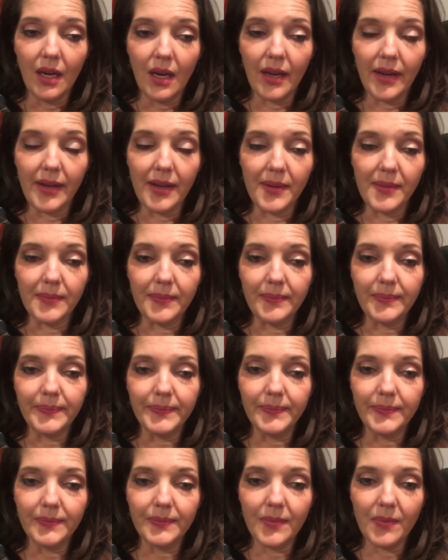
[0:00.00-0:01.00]
Um,
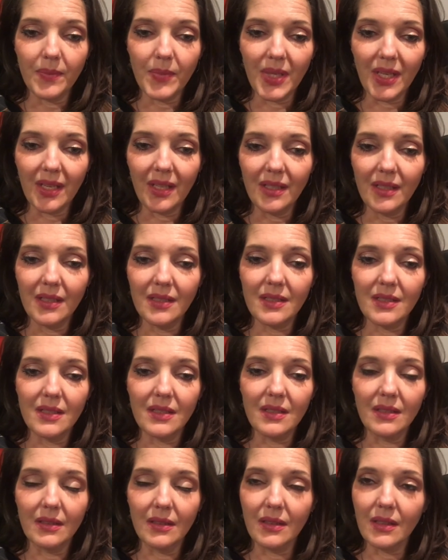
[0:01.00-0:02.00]
But again, it's
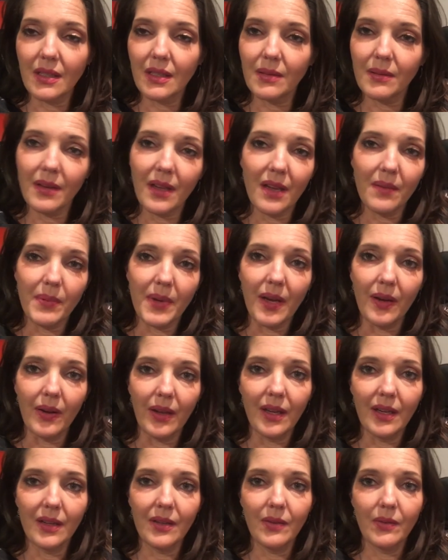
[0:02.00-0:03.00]
just learning about
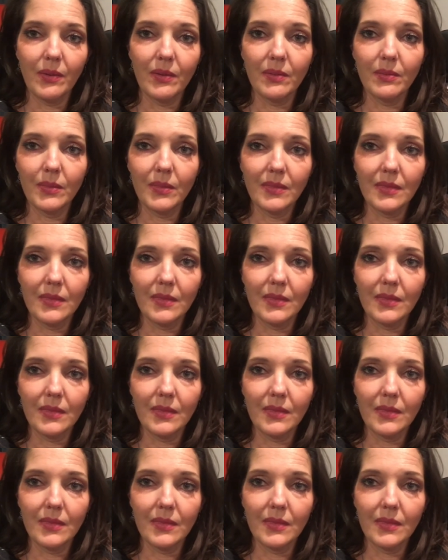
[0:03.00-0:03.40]
how